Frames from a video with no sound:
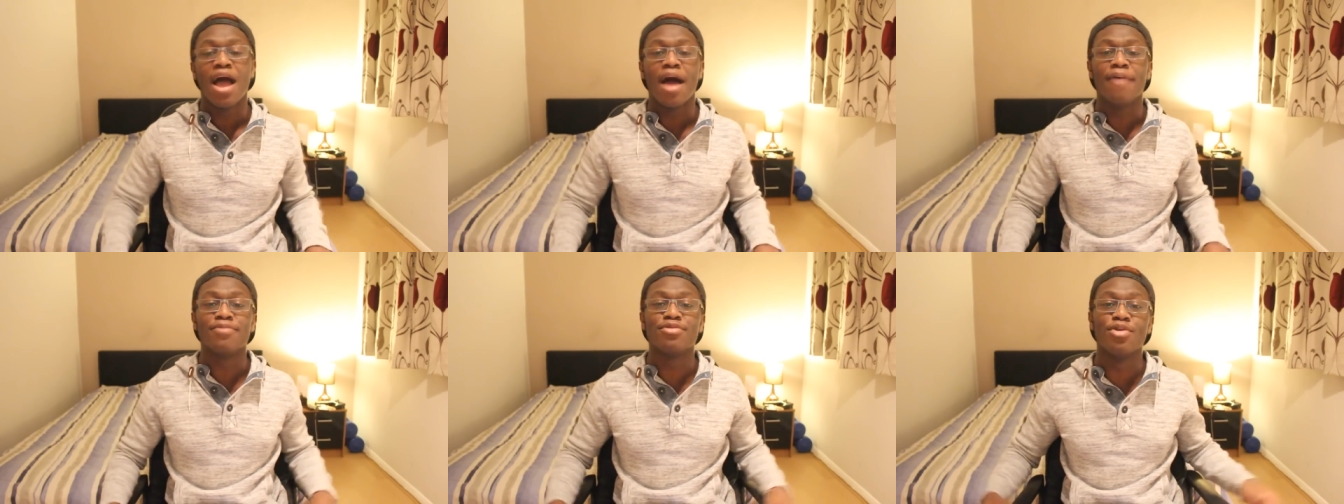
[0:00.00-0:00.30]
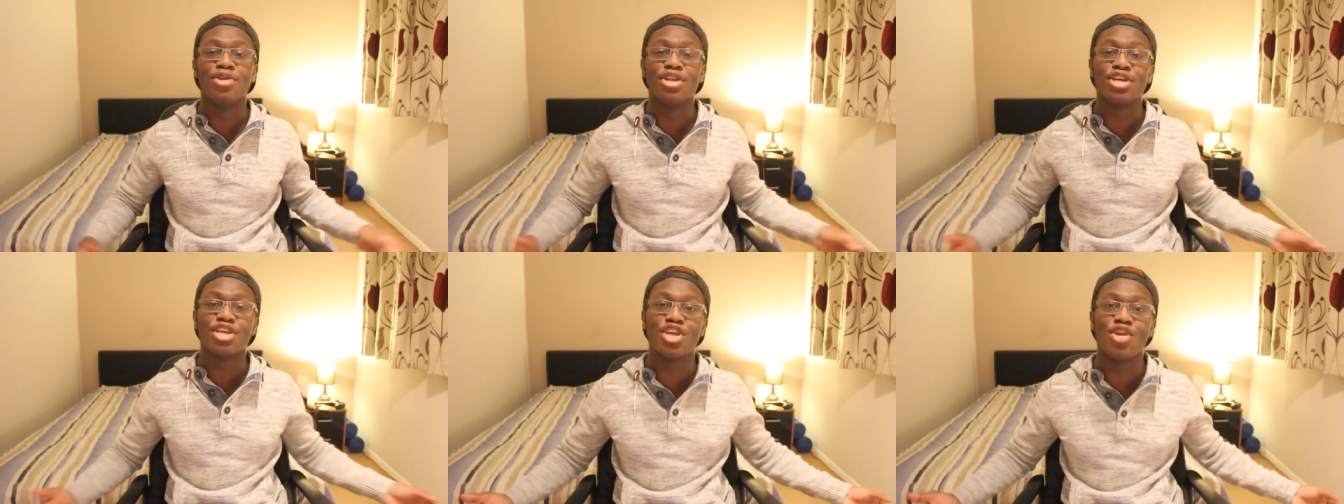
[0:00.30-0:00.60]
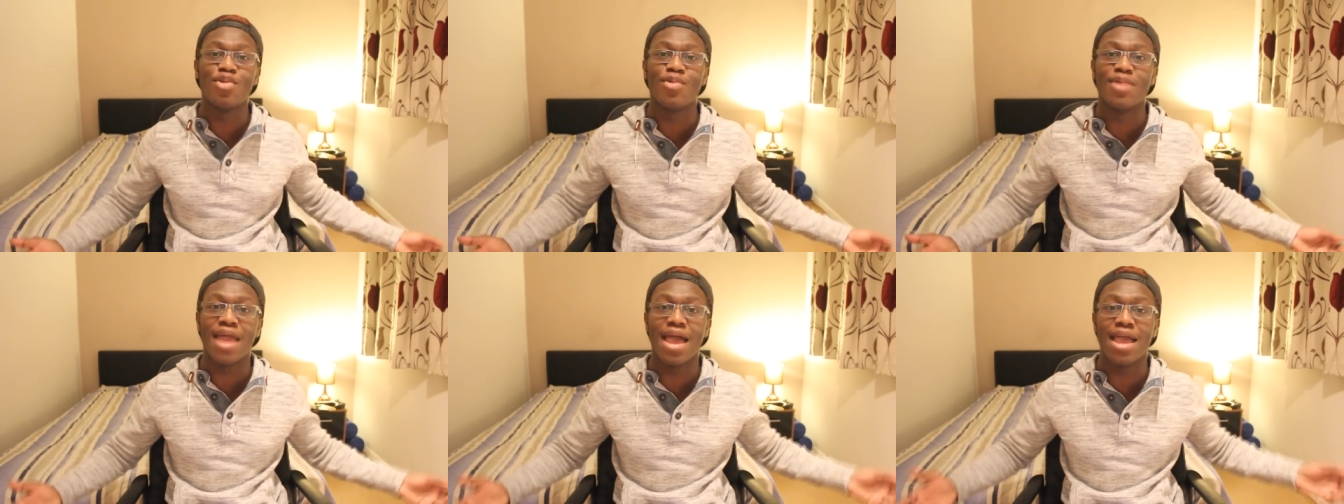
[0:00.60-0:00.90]
I'm doing a
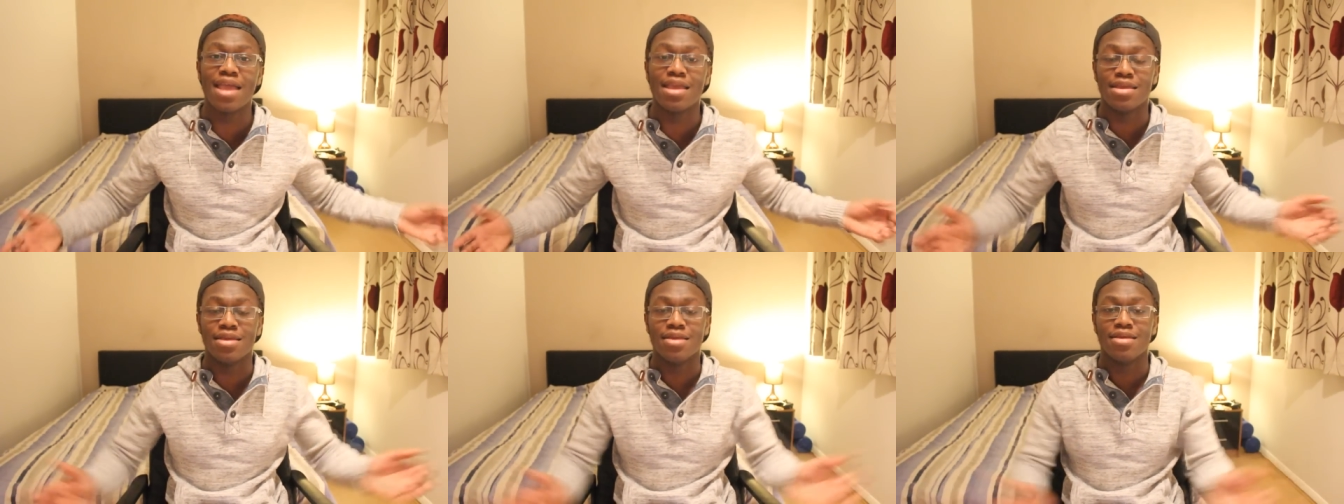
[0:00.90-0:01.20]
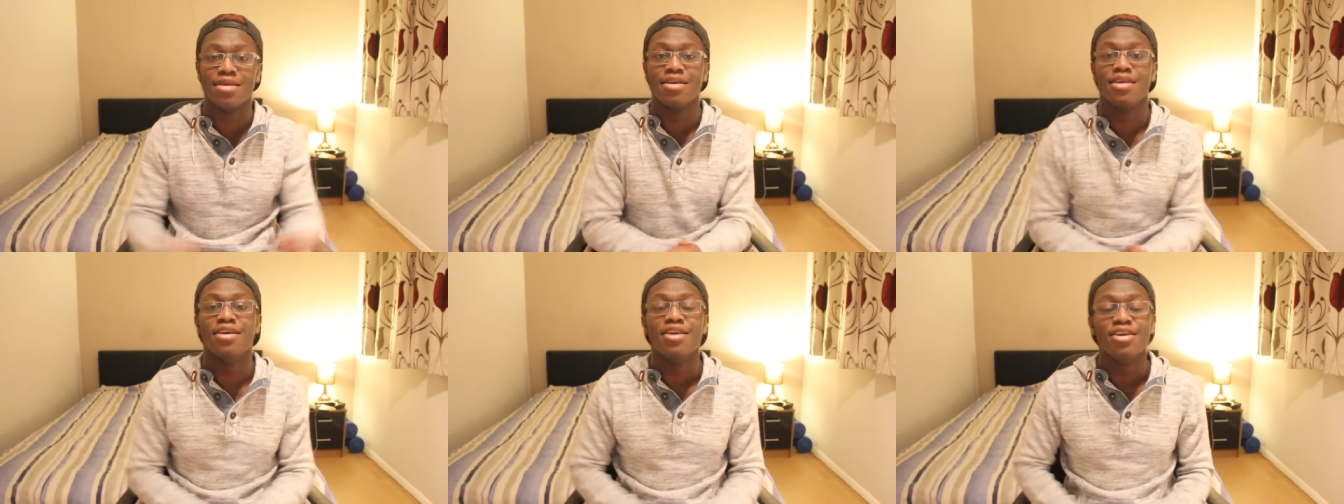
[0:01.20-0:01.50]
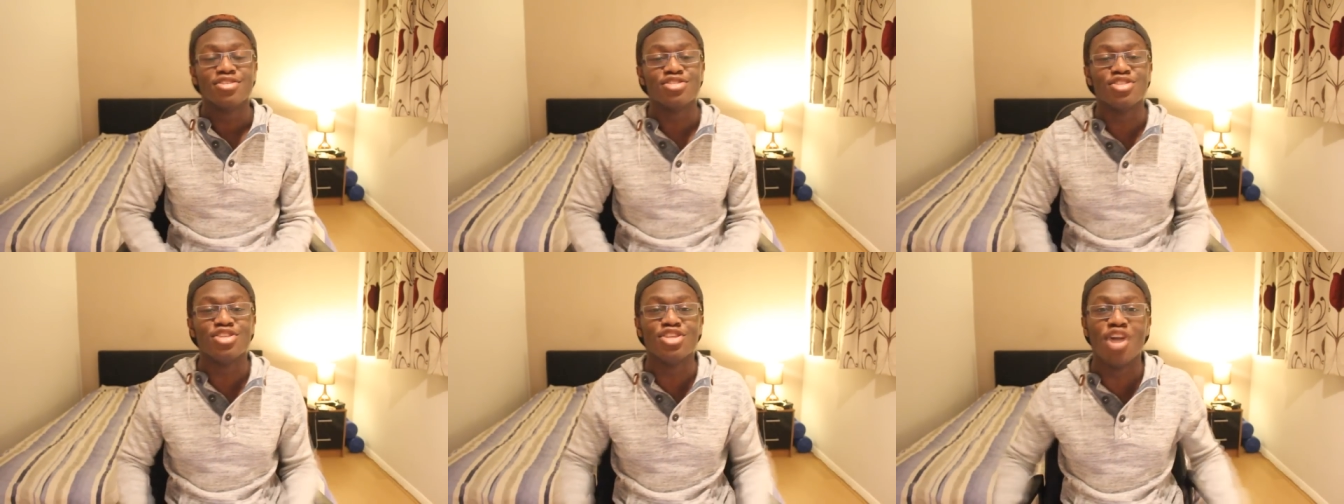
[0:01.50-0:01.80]
Q&A.
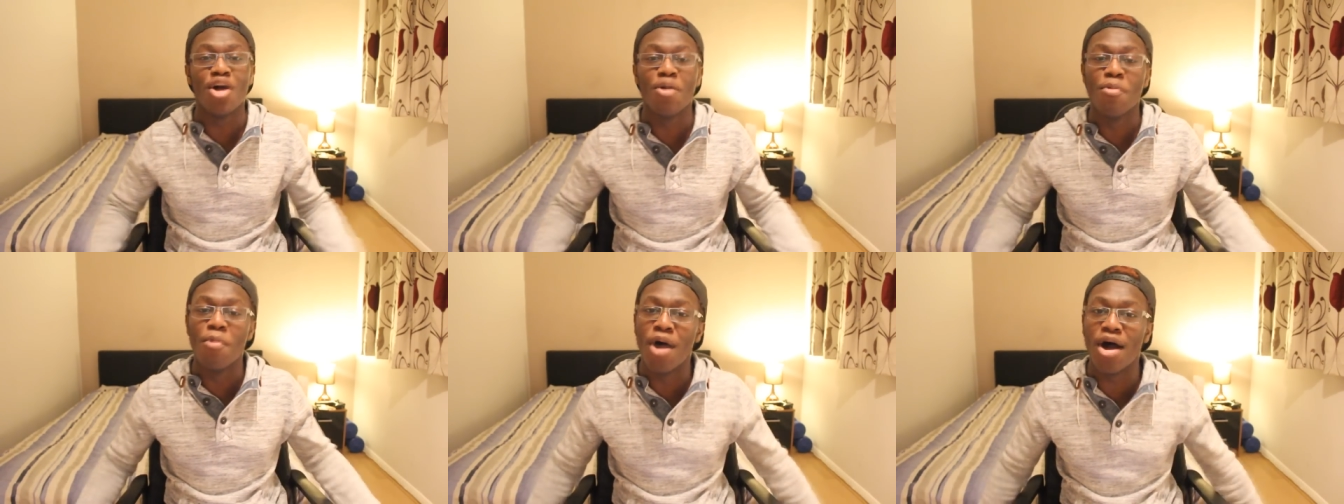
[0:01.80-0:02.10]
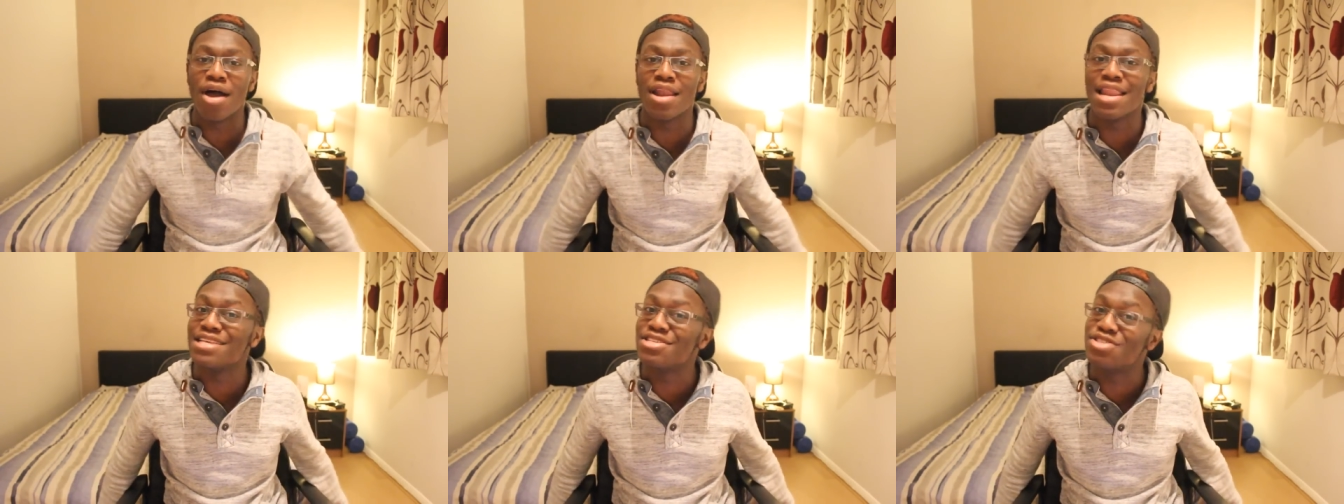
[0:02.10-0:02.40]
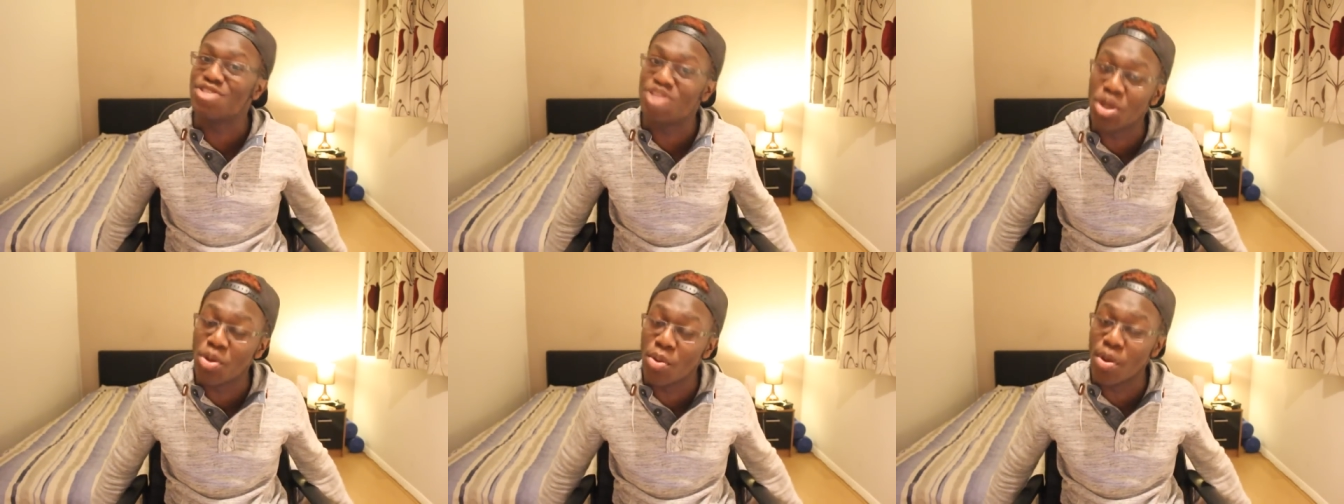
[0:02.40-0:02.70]
So you know what?
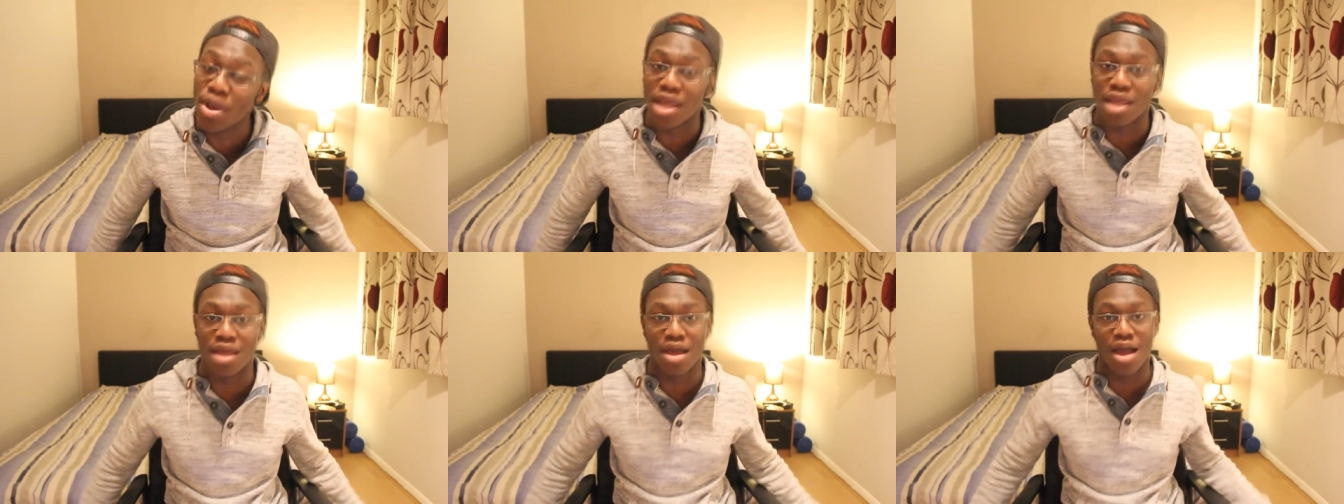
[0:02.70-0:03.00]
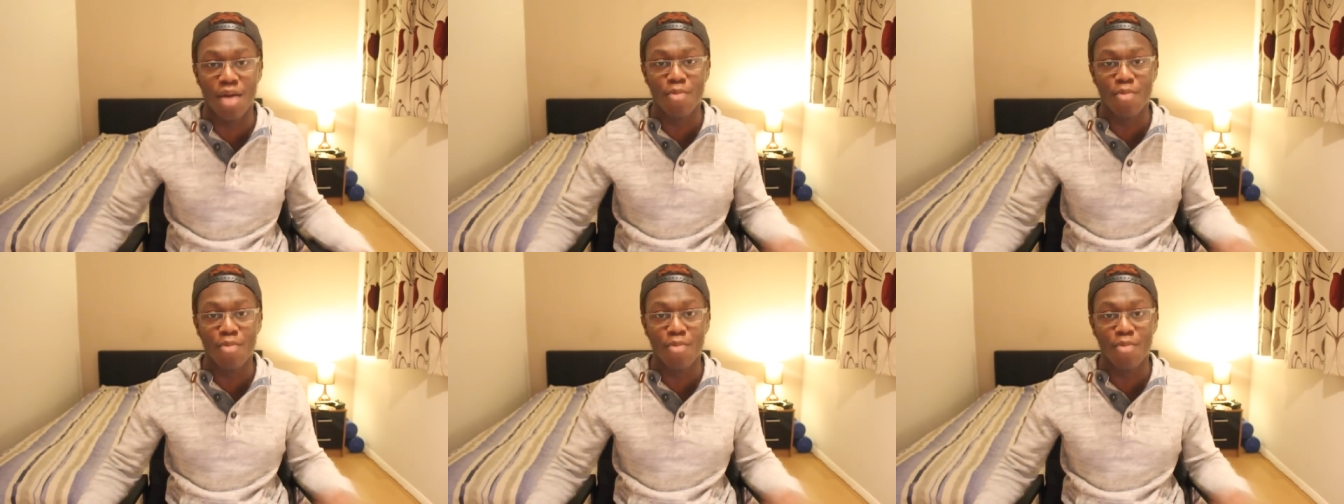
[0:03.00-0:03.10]
Let's do it.